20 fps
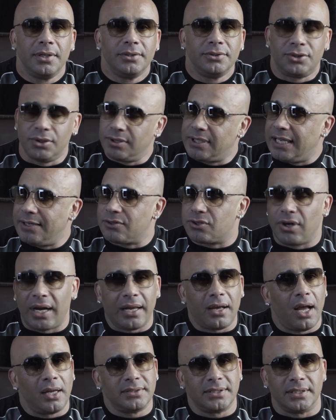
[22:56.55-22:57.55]
Dude gives great
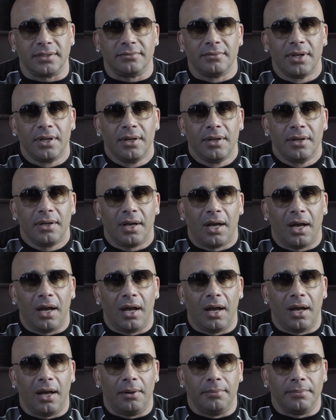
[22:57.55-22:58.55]
content.
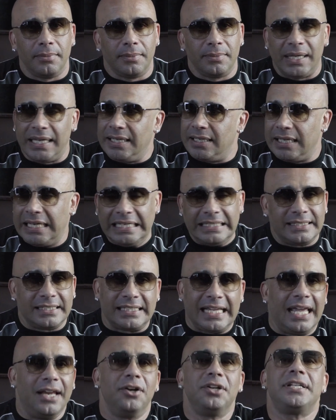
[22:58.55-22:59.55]
He's just
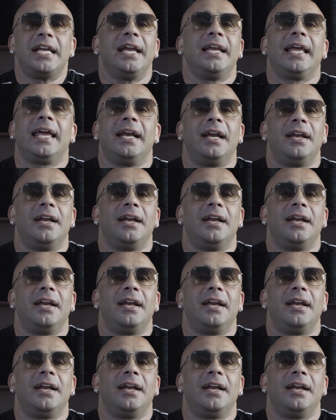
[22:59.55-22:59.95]
entertaining in